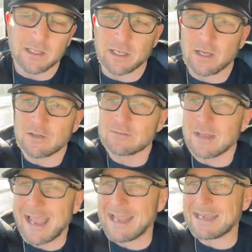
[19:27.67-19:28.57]
You know,
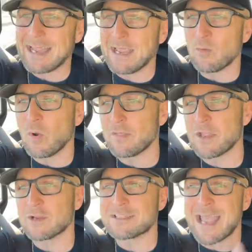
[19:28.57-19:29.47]
and when
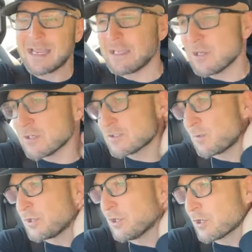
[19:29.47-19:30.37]
they're 10 years,
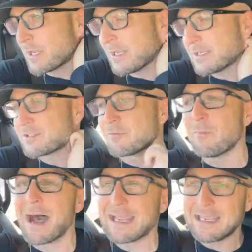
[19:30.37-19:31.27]
when your kids are
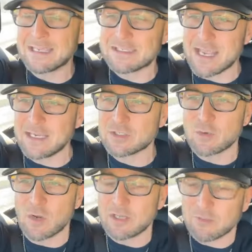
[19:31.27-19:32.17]
my kids' age,
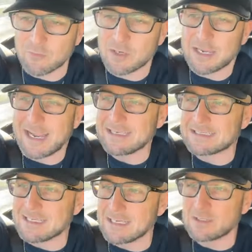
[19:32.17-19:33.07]
23,
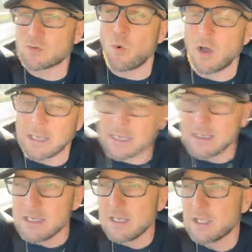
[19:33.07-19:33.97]
18, 20,
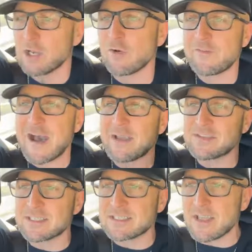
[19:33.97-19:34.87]
you know, 5,
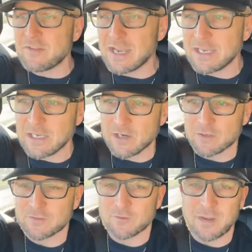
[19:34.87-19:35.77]
6, 7, 8
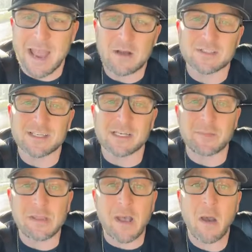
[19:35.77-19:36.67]
years from now, it's going to
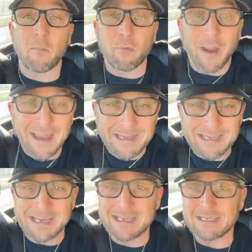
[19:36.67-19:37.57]
be about
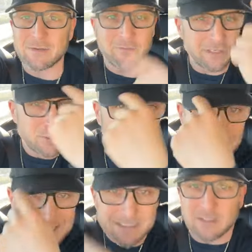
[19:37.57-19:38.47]
branding and
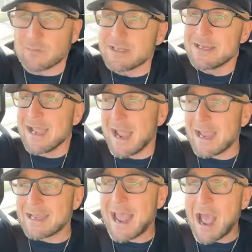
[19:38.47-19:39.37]
individualism
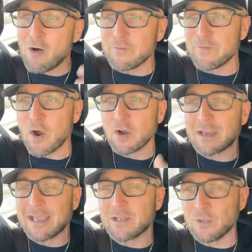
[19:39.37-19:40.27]
and how far
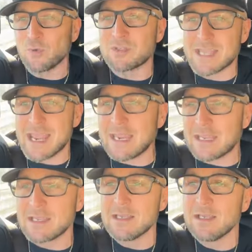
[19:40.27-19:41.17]
can you
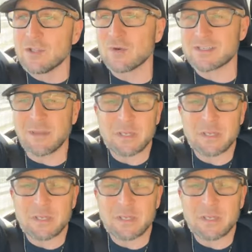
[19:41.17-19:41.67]
take yourself.